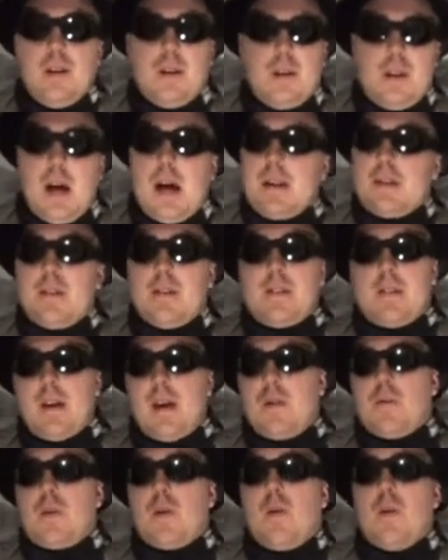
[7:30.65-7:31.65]
lots of
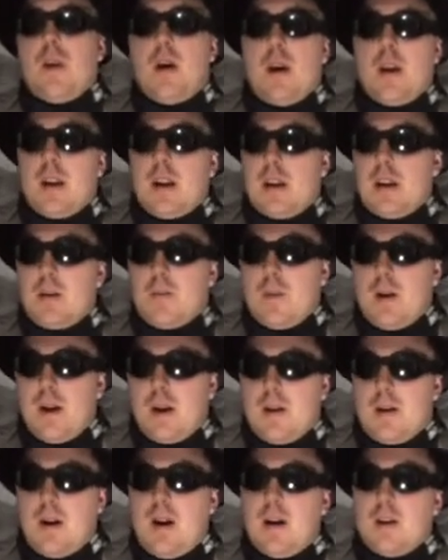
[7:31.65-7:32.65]
stuff going on.
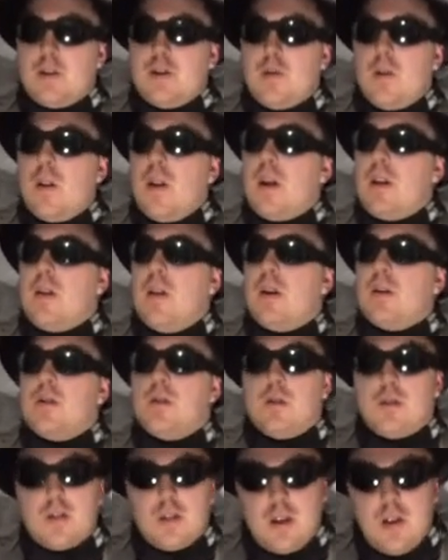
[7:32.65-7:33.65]
Anyway, Sherlock logs
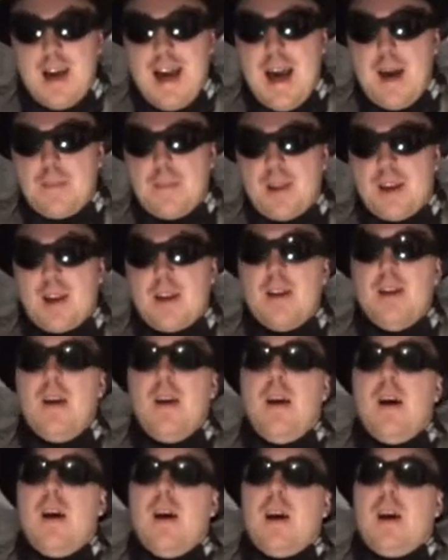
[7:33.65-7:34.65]
are still happening.
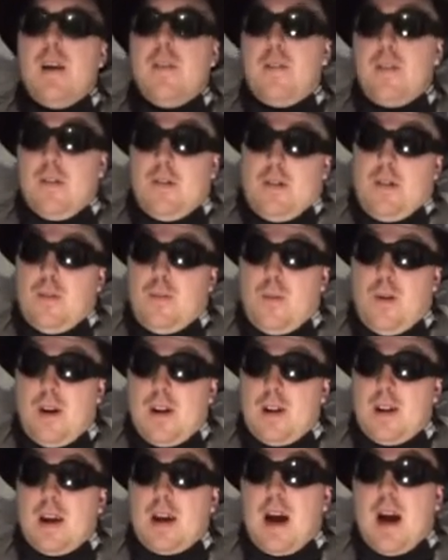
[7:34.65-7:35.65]
If you still
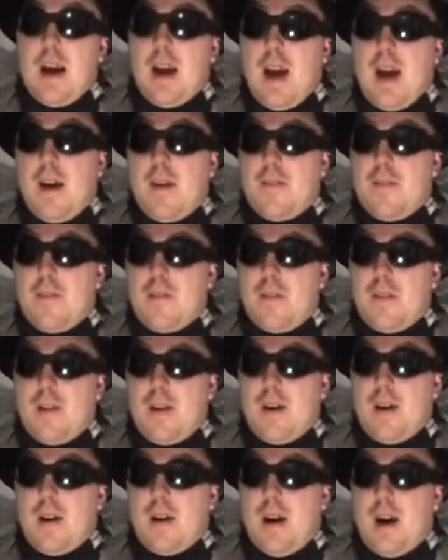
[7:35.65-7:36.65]
want, like, I have,
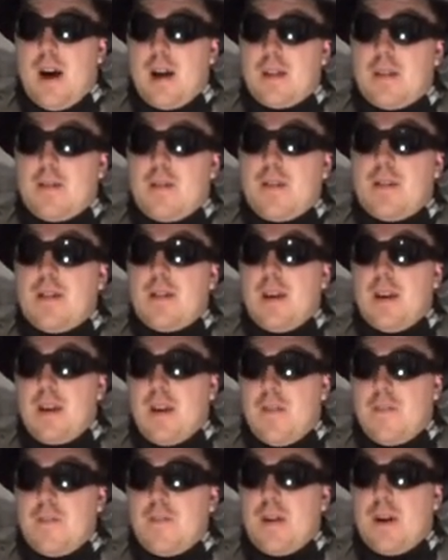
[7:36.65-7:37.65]
I think,
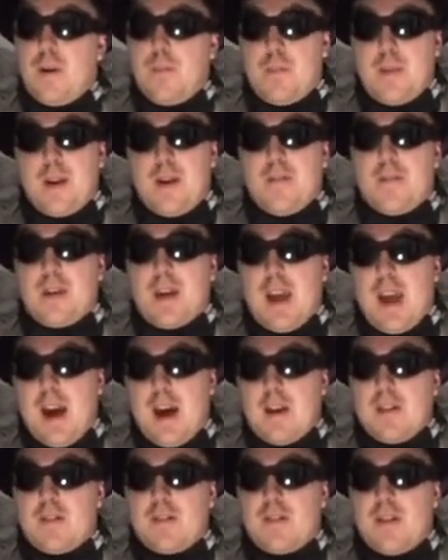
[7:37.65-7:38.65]
a fair bit of the
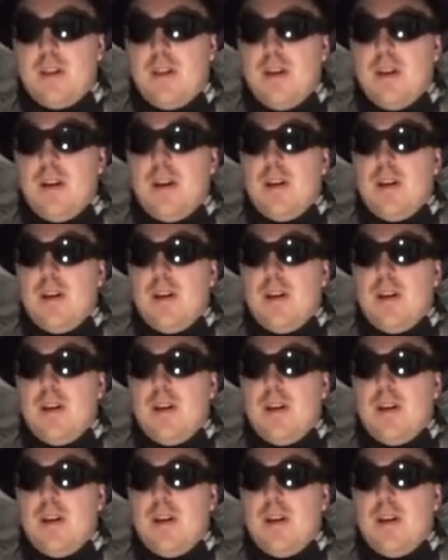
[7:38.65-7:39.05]
cast